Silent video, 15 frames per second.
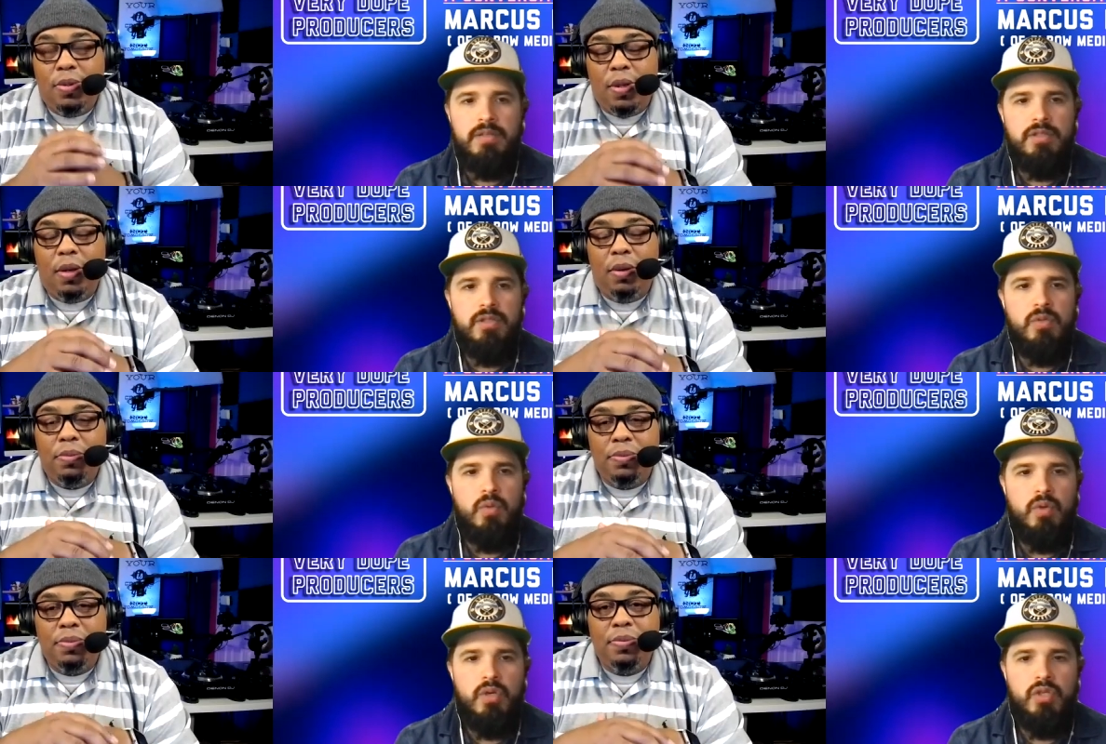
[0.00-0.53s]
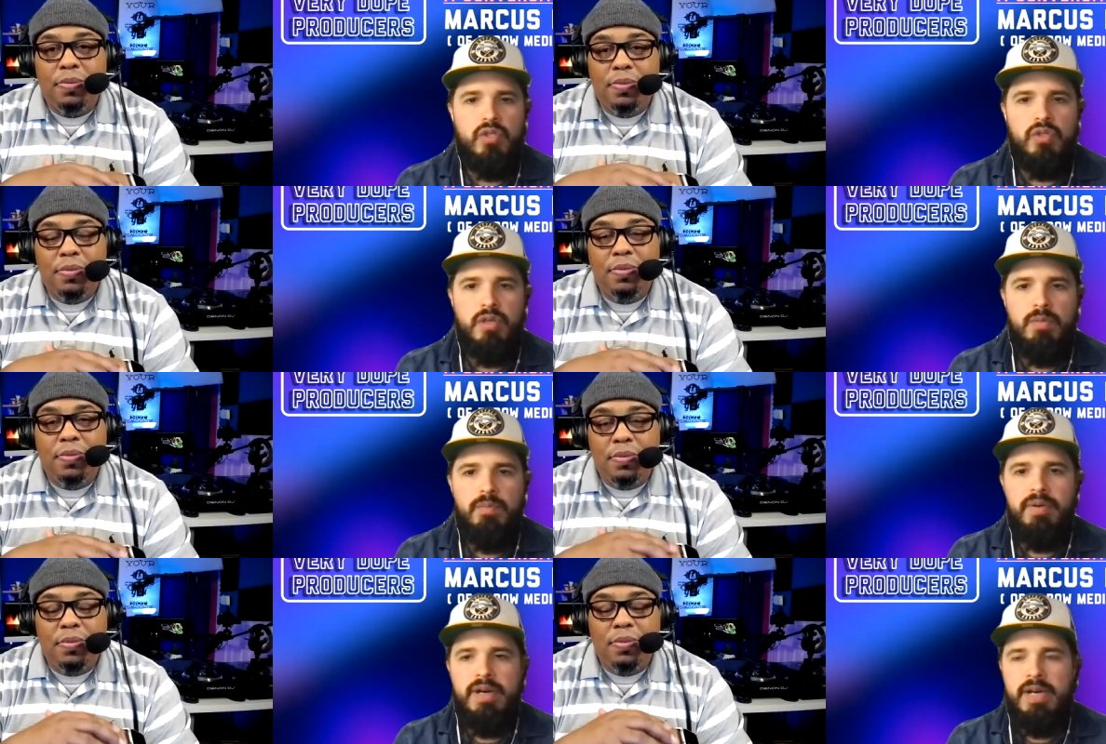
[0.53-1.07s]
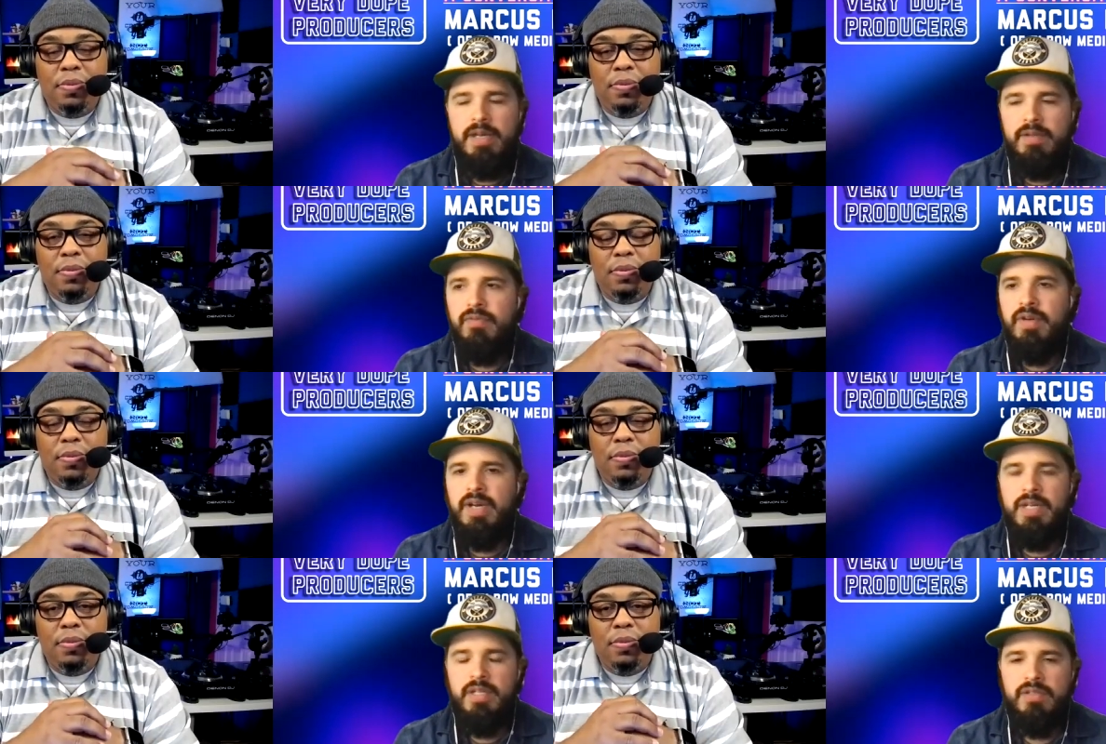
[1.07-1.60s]
Speaker 1: you you could buy
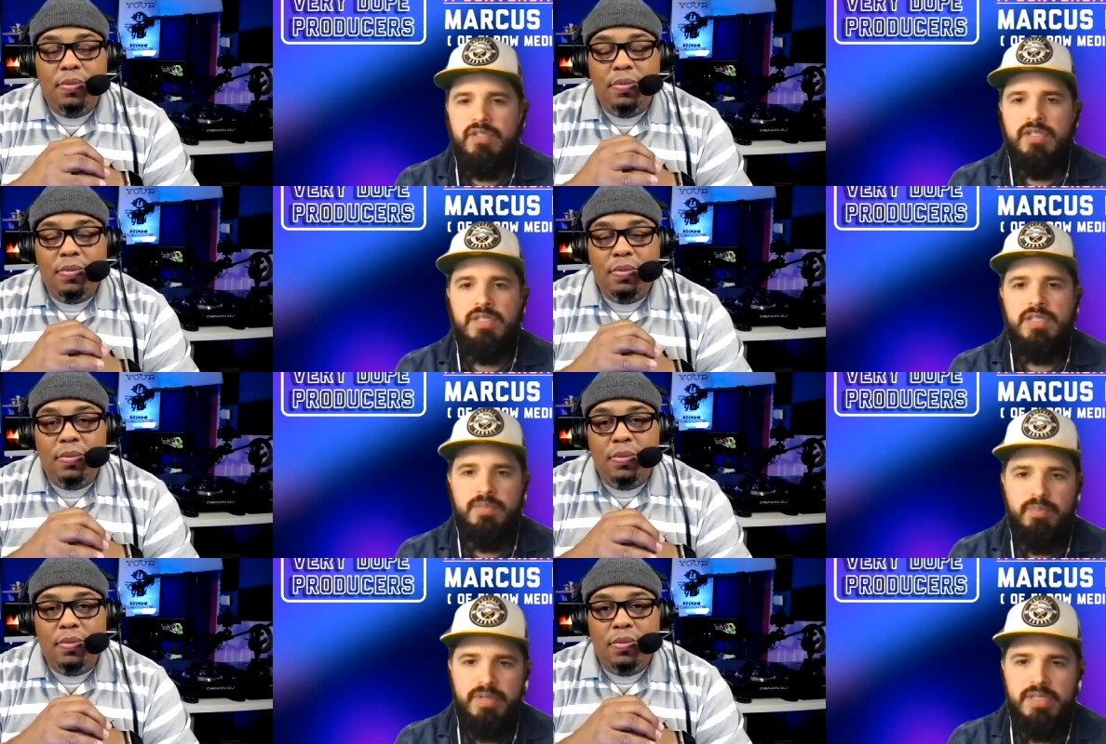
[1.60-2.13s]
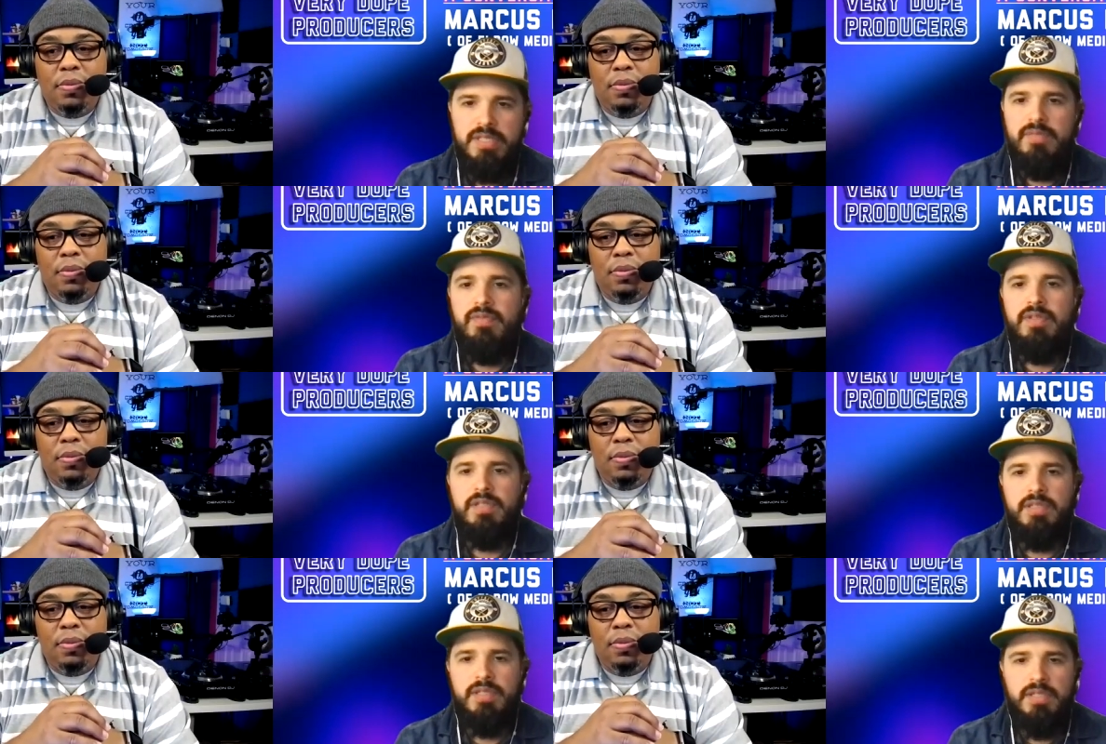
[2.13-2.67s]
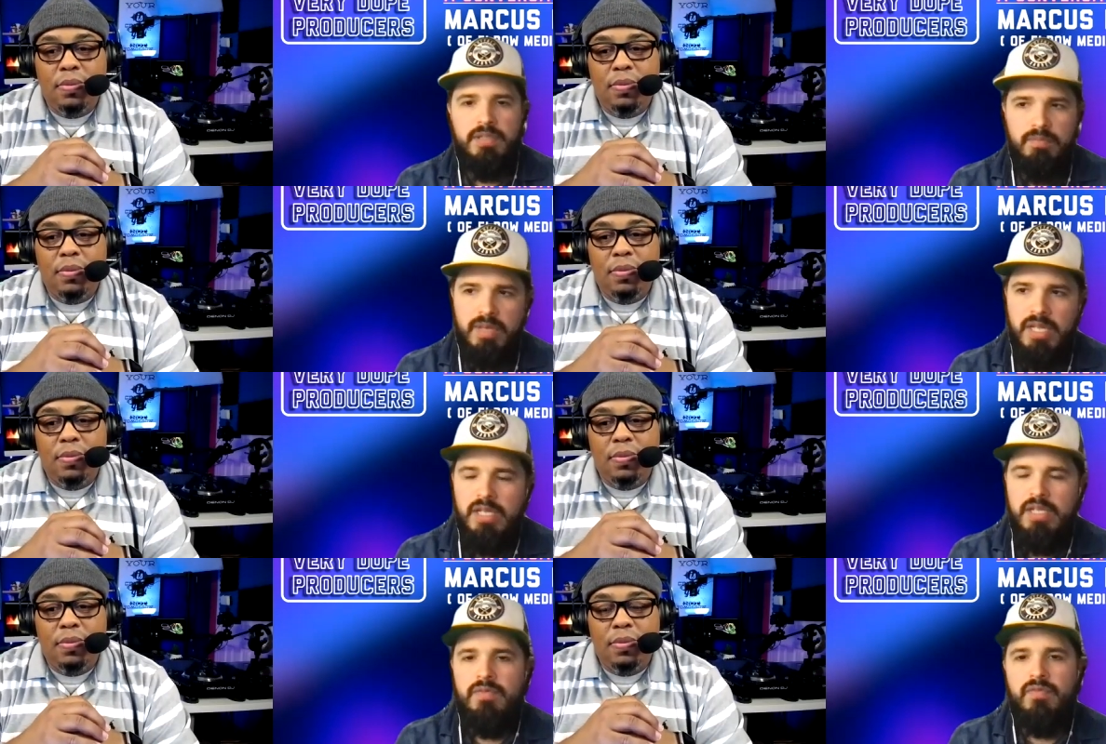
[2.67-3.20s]
vinyl just specifically
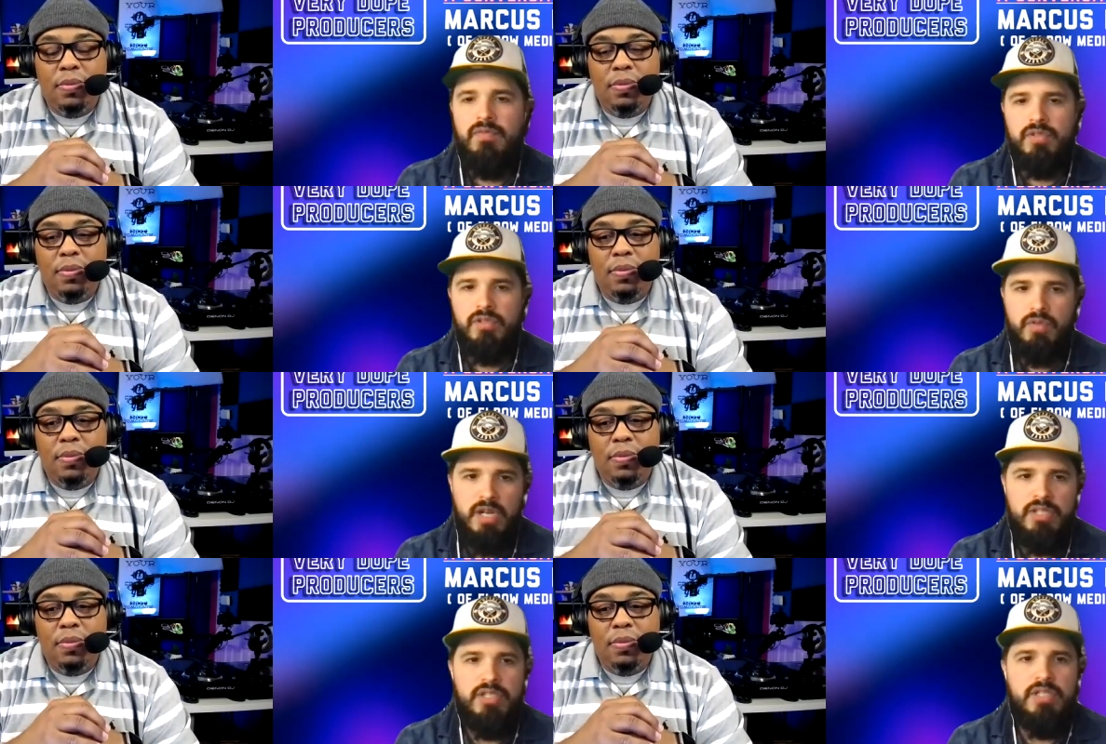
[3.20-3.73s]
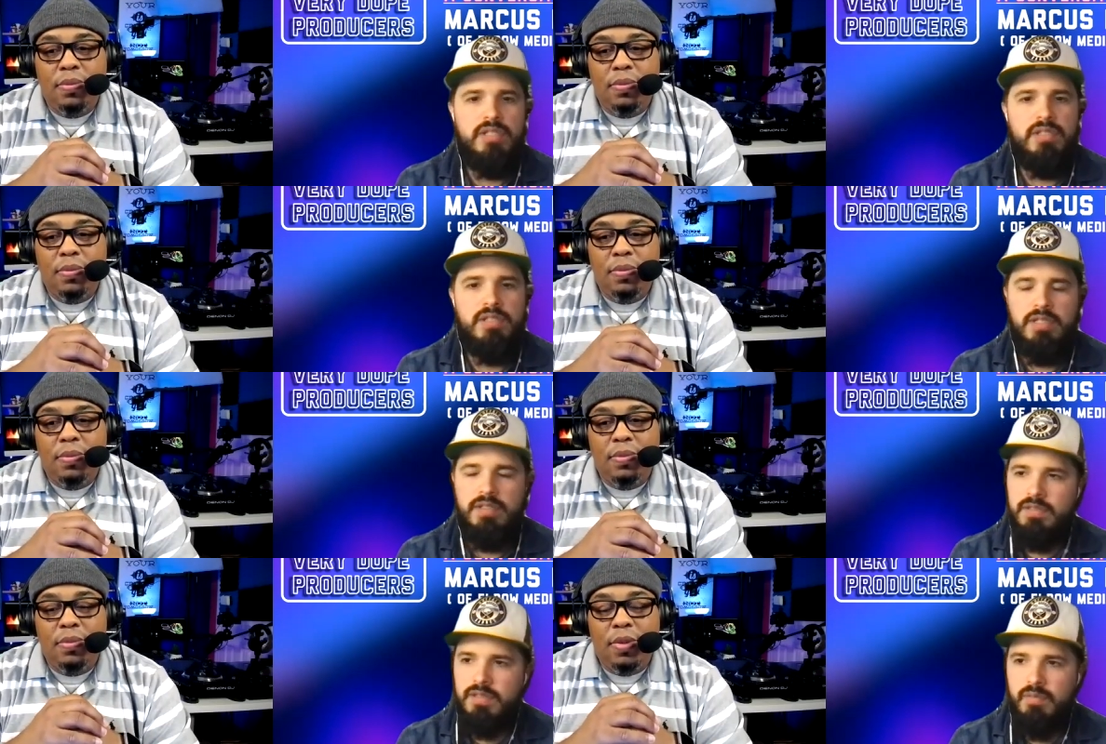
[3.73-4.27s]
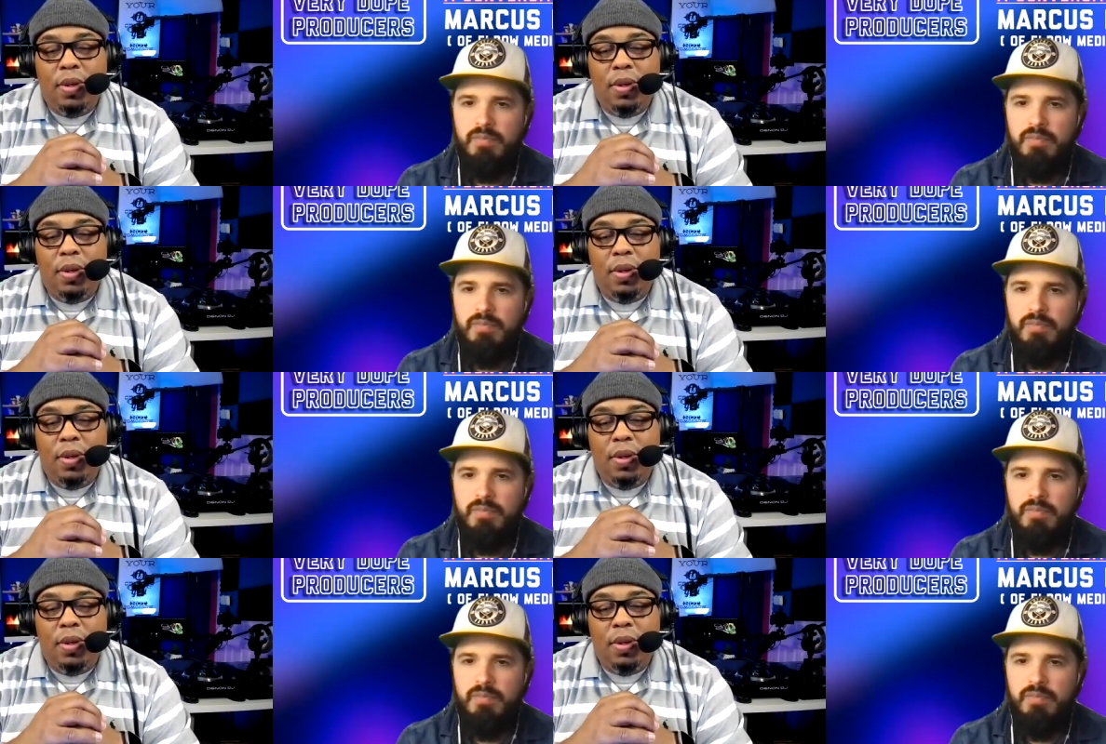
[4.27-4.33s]
made for scratching. Like to oh.